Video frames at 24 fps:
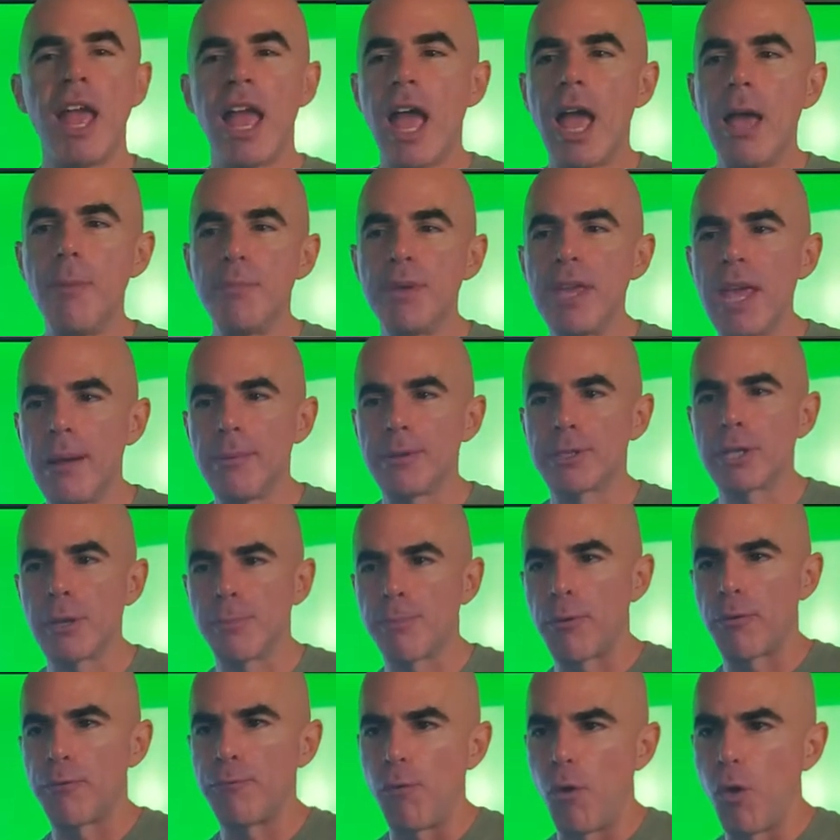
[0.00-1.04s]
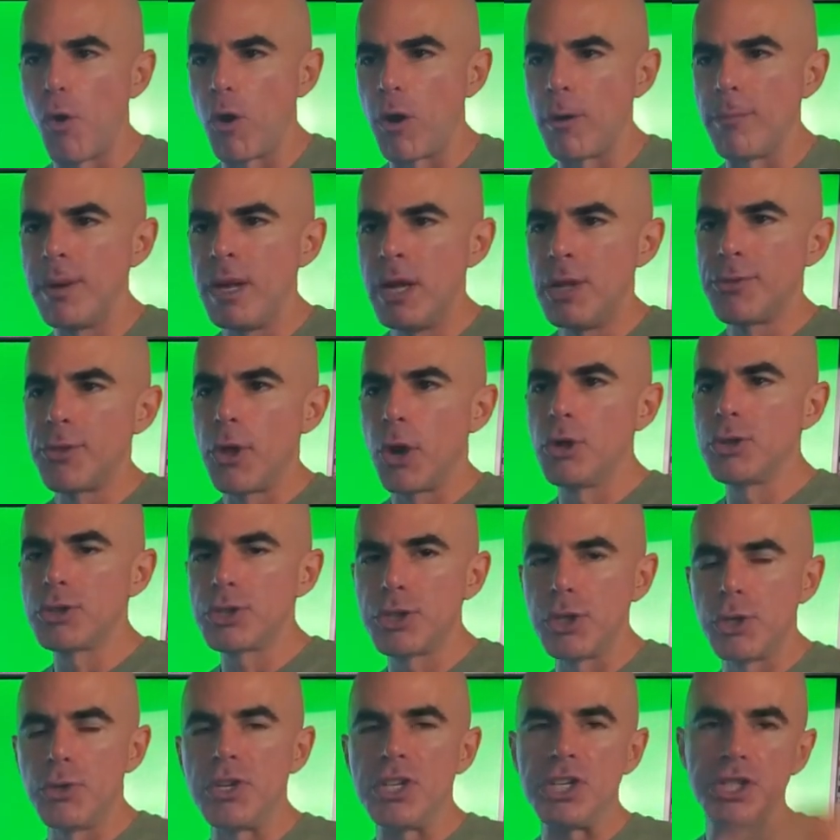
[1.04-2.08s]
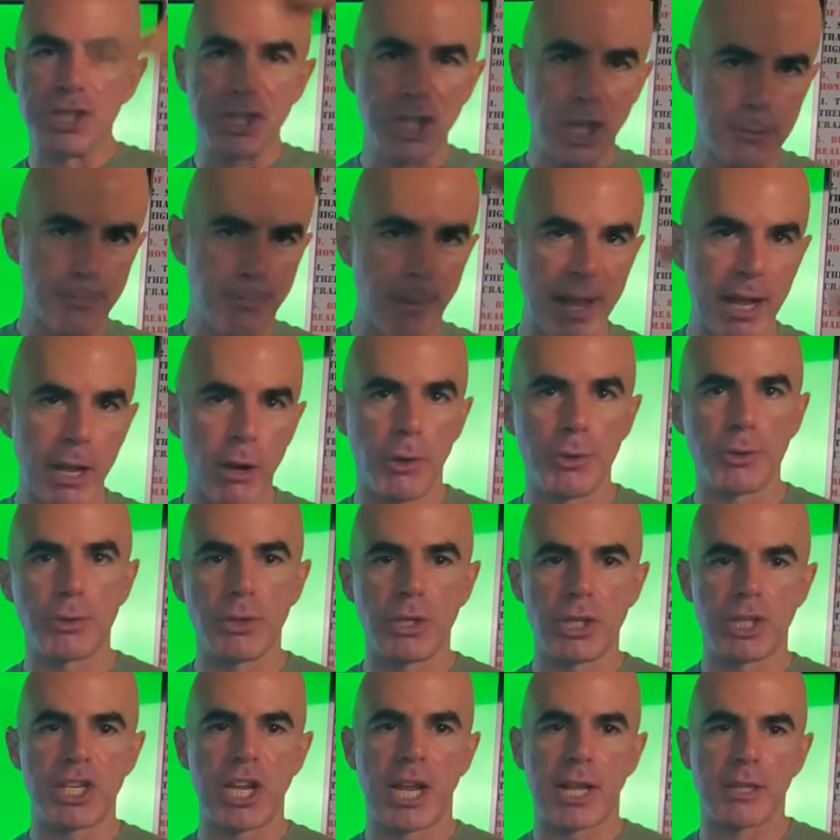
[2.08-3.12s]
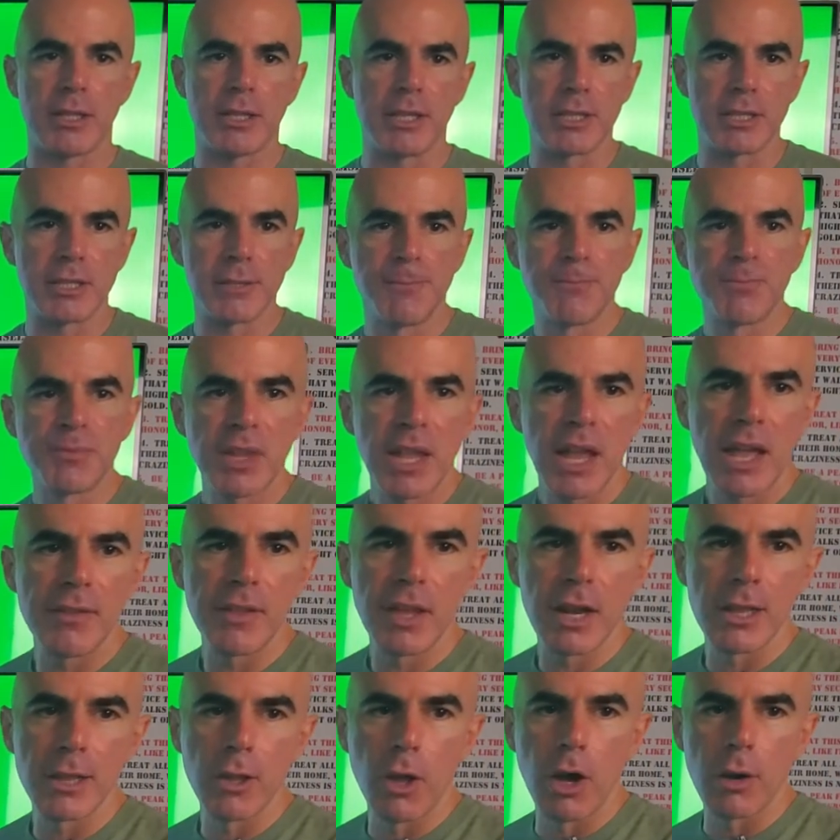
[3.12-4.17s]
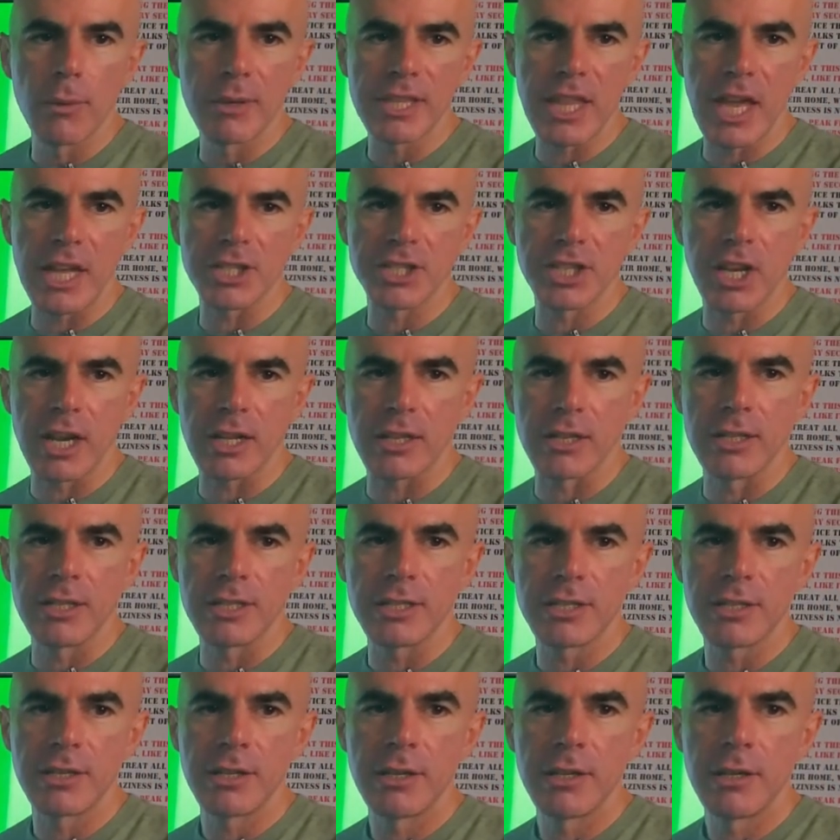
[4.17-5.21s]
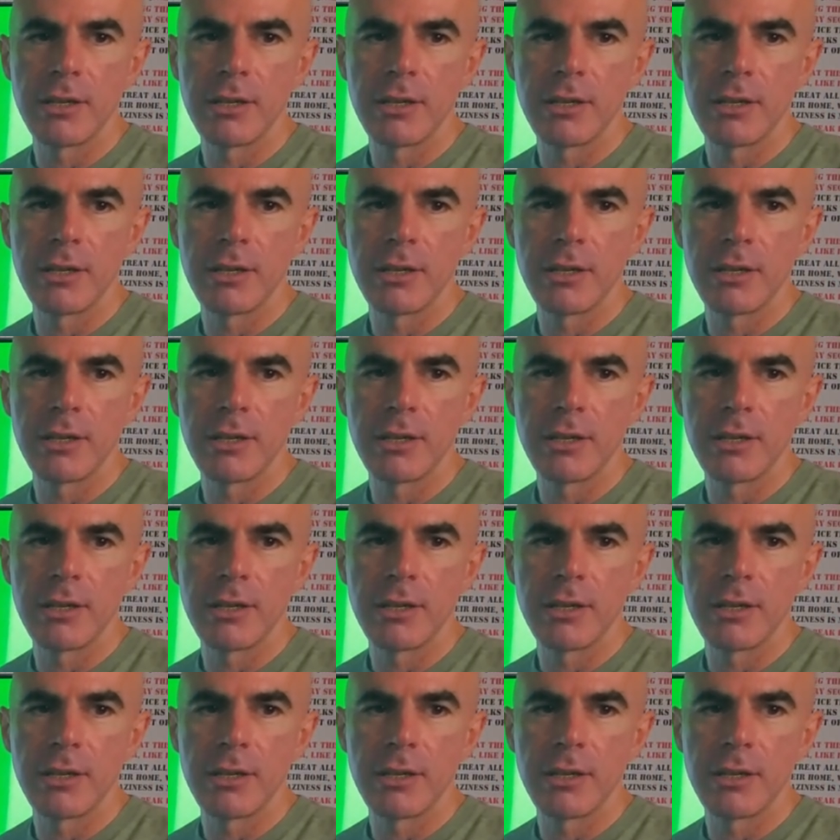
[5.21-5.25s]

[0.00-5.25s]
and be able to perform those duties just by going through the checklist. And then along with that checklist,